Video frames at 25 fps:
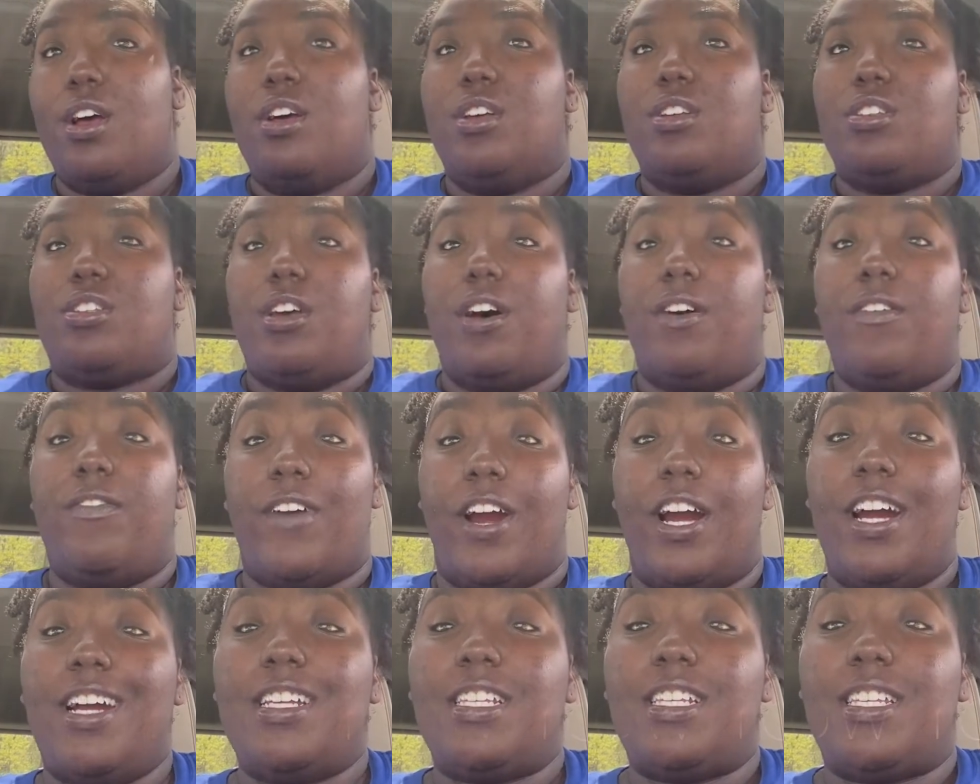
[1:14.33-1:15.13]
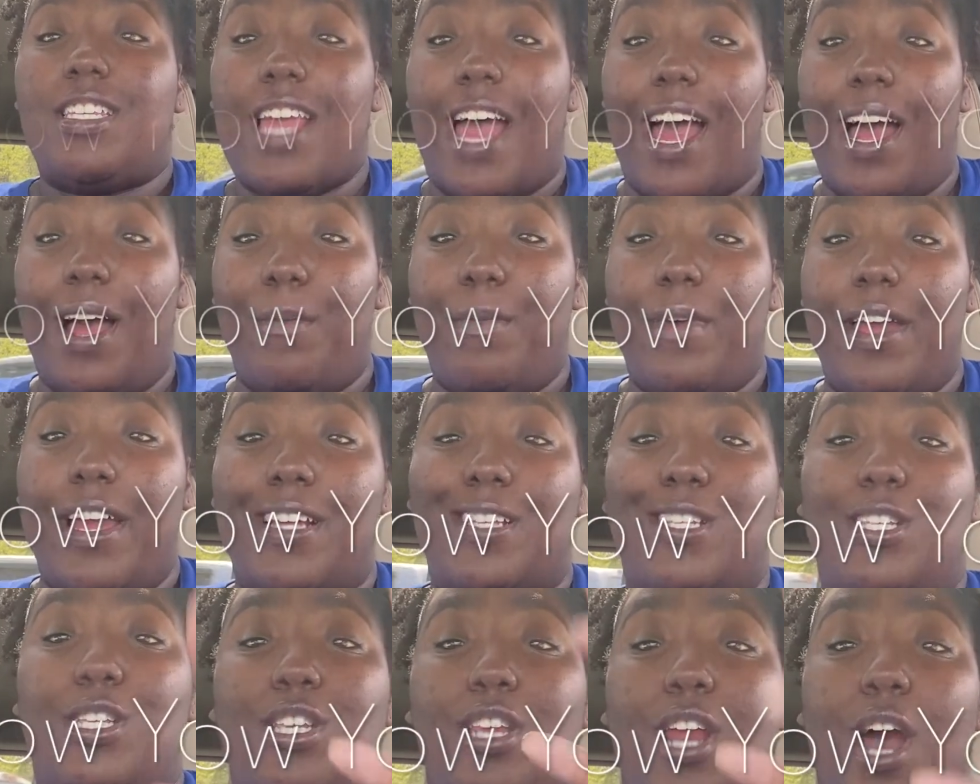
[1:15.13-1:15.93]
So first step
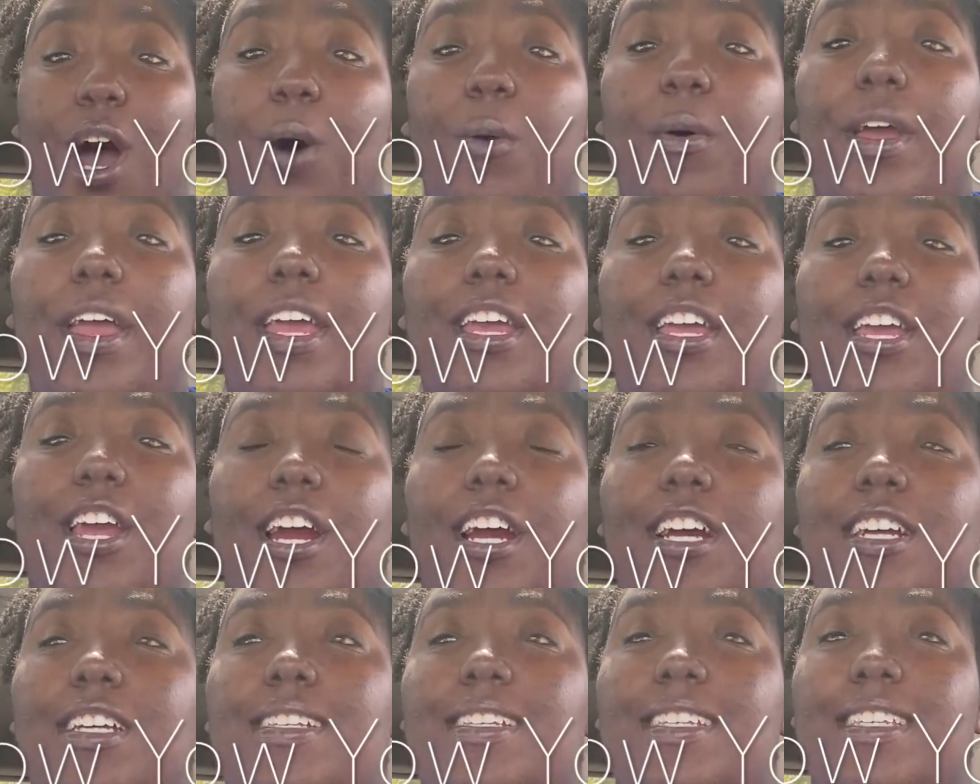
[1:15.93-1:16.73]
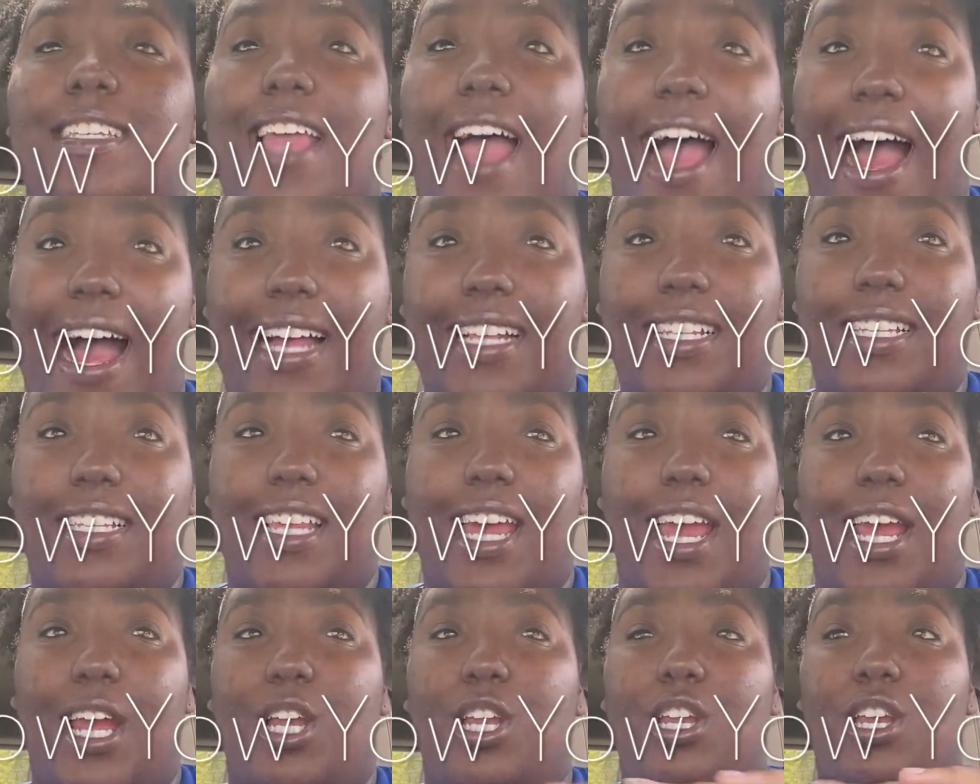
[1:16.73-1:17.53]
is knowing your stats,
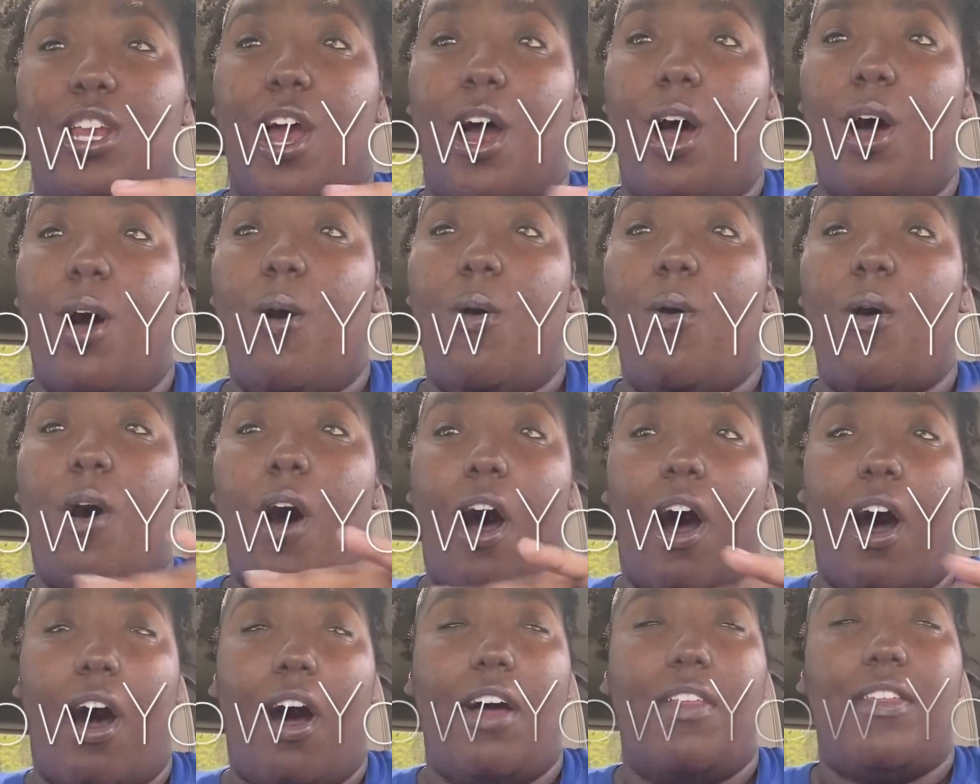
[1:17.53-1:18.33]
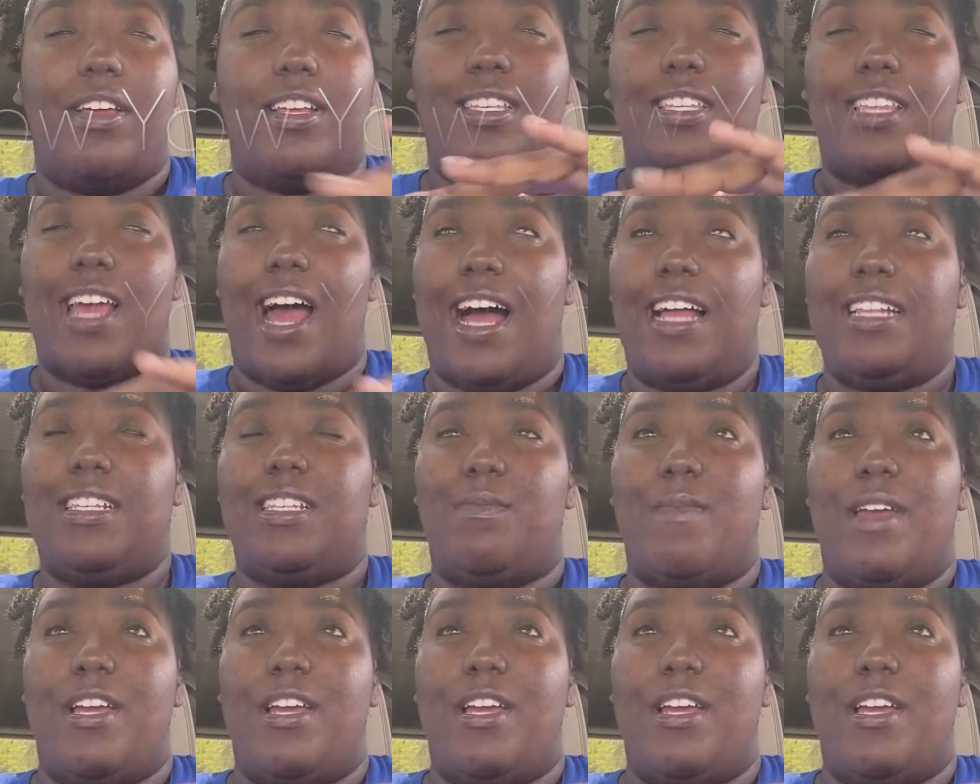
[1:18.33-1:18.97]
like know all the stats.